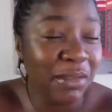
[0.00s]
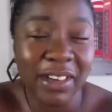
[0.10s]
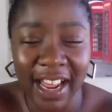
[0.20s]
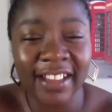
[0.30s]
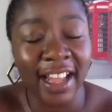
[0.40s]

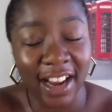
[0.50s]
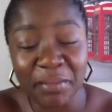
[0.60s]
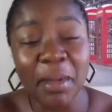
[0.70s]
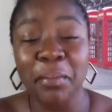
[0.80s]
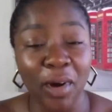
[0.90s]
would like that.
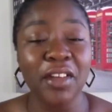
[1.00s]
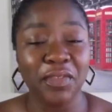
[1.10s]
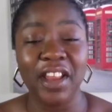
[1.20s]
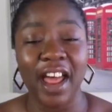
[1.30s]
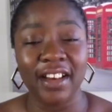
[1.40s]
I've been praying
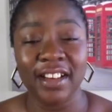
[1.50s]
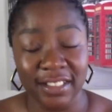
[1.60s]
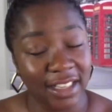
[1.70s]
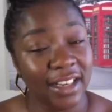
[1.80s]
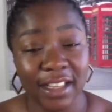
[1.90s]
for that.
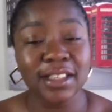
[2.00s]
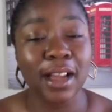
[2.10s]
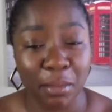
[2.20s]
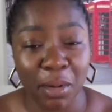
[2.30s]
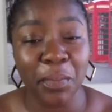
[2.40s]
They need to
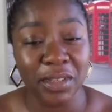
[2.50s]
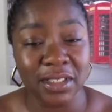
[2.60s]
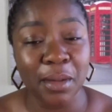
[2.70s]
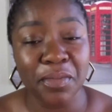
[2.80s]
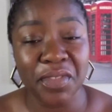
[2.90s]
come up with
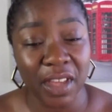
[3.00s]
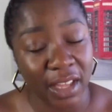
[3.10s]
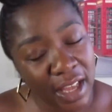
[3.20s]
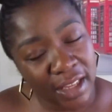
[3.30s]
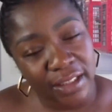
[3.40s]

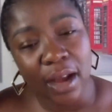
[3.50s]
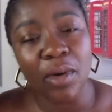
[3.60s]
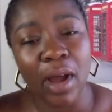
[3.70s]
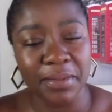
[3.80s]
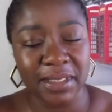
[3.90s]
something that
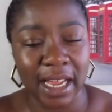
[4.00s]
wipes